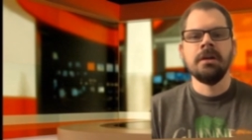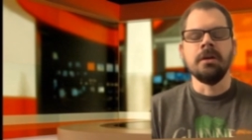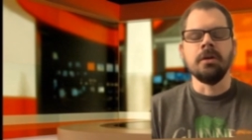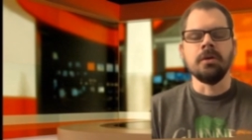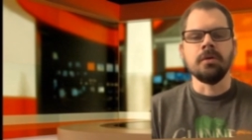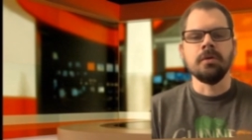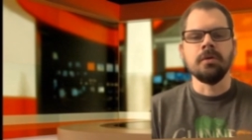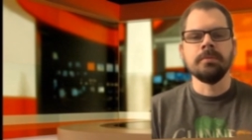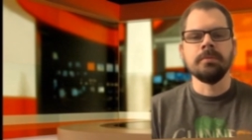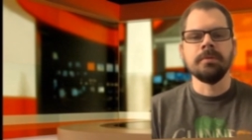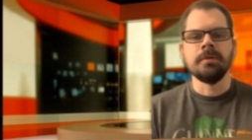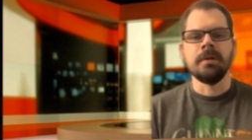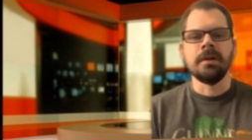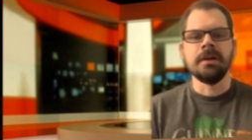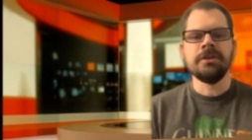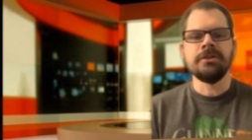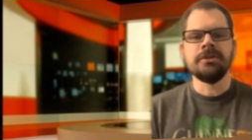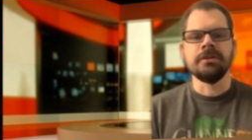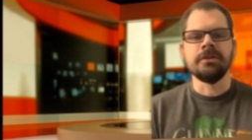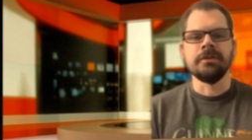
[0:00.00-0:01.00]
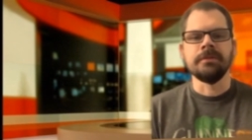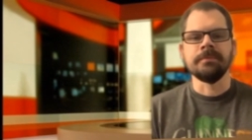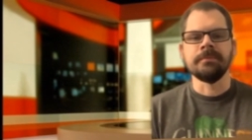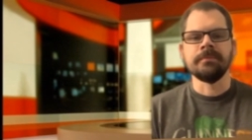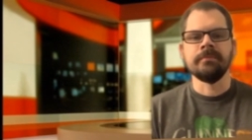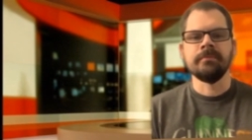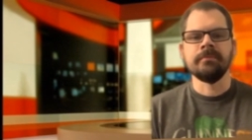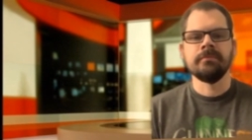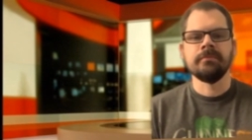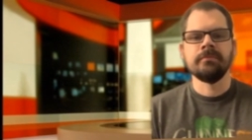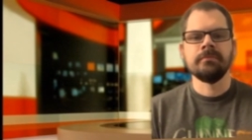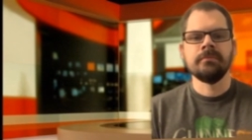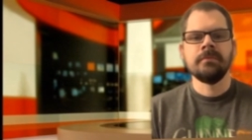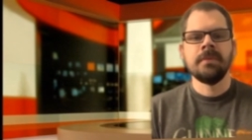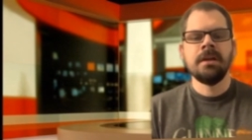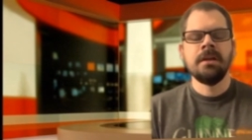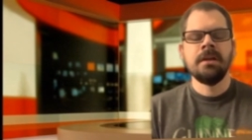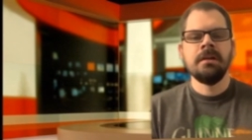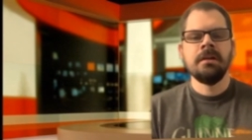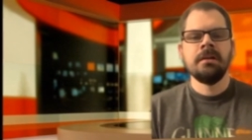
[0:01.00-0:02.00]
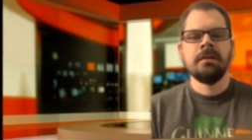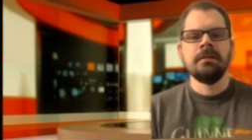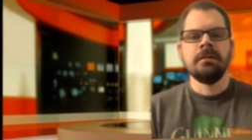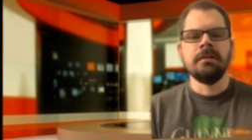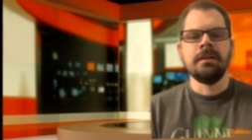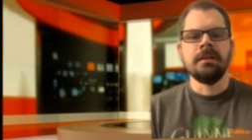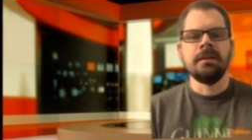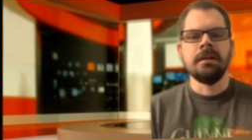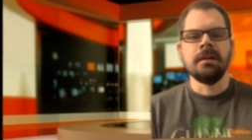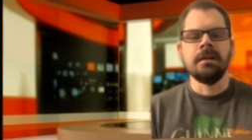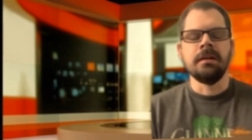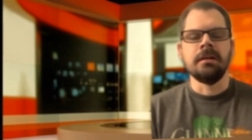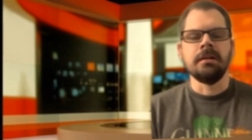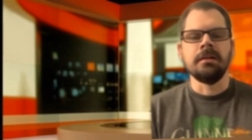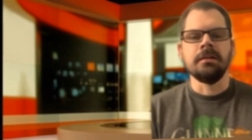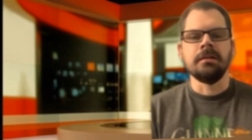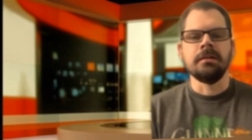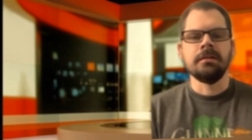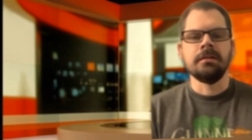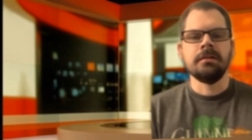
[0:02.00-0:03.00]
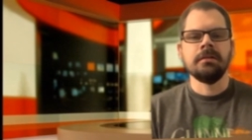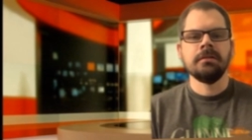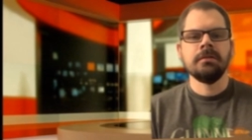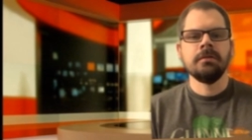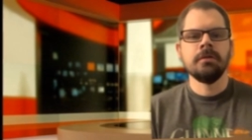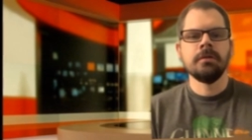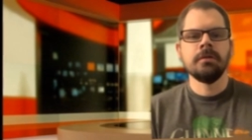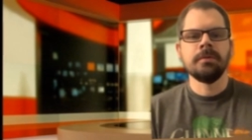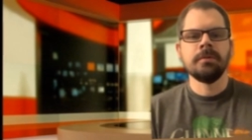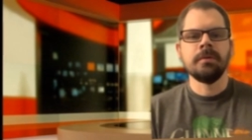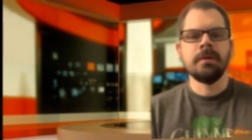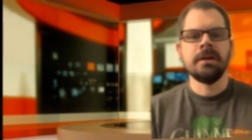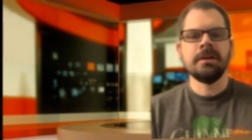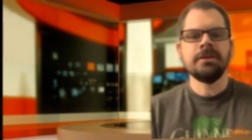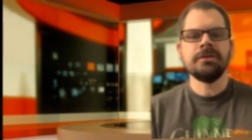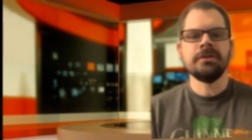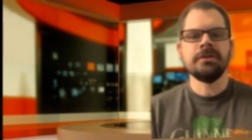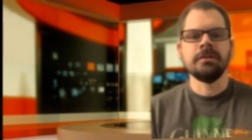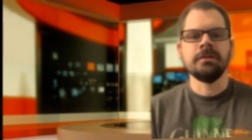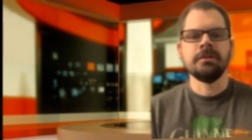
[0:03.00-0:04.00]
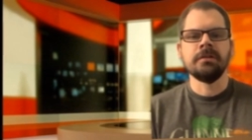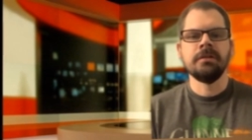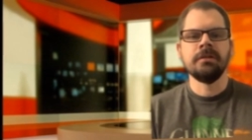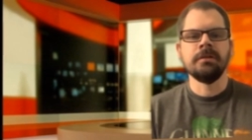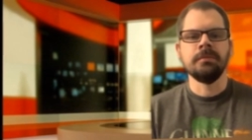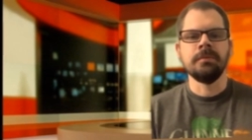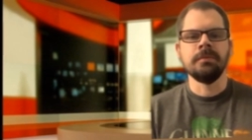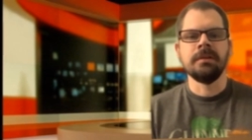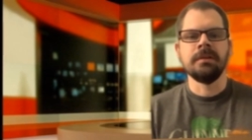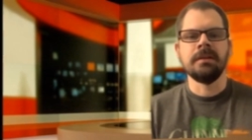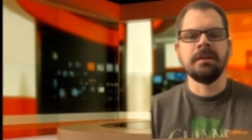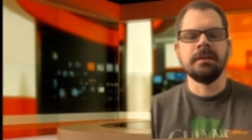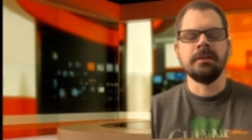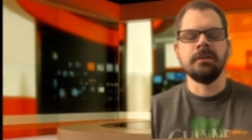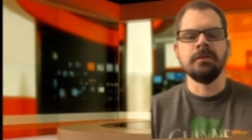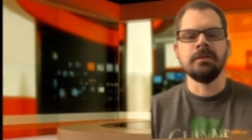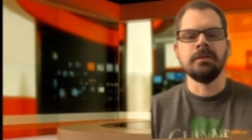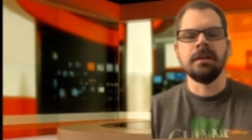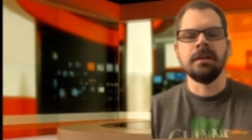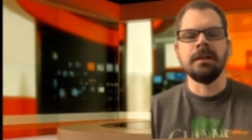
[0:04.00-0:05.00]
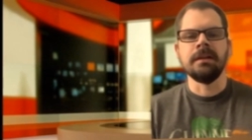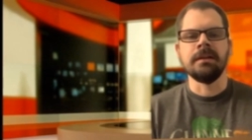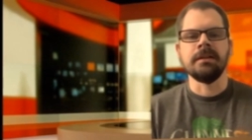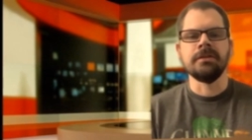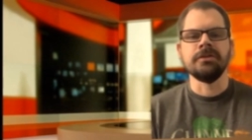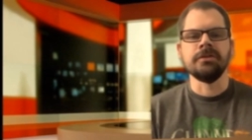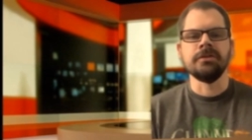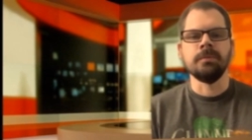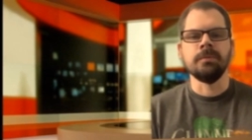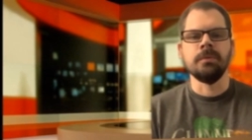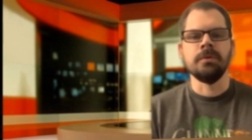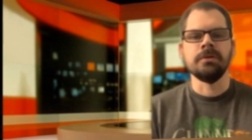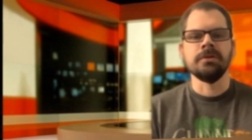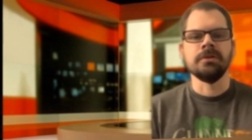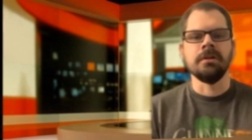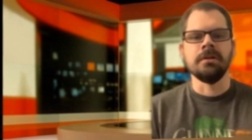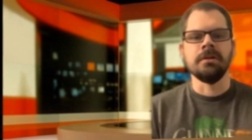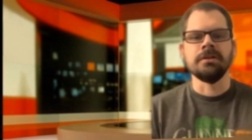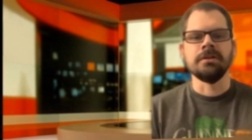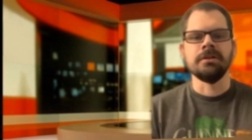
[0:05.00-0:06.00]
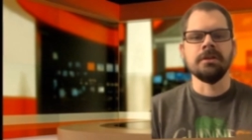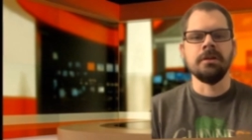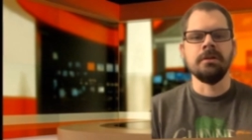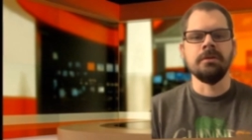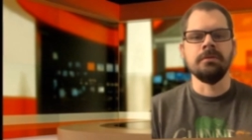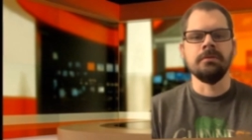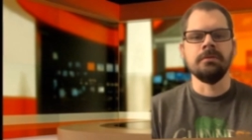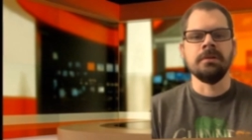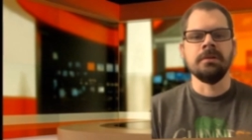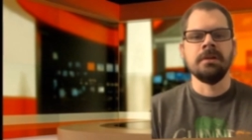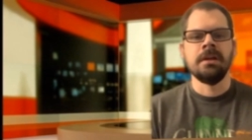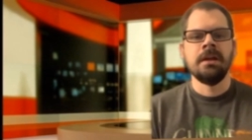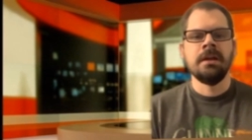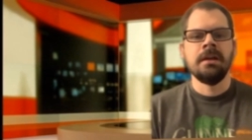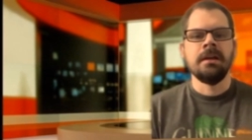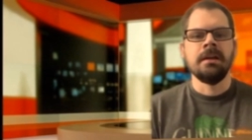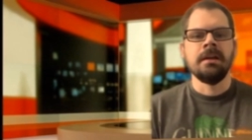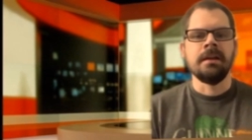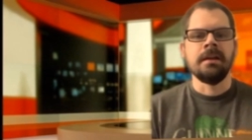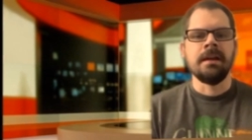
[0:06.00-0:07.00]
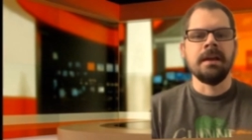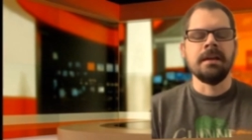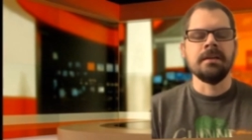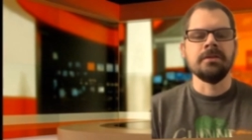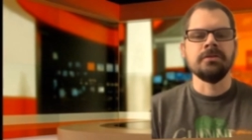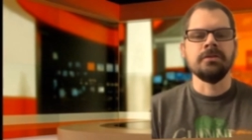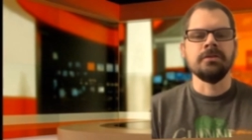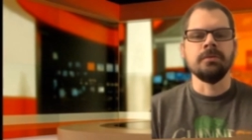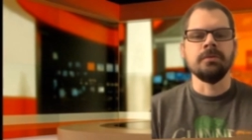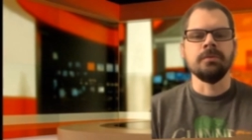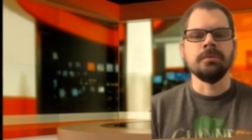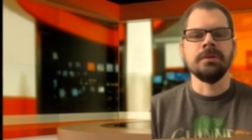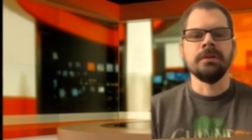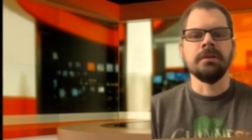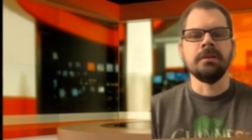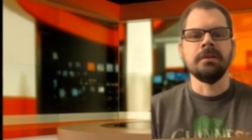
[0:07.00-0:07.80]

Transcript: A corporation, the uh, corporation would then look like it just works on its own and has no real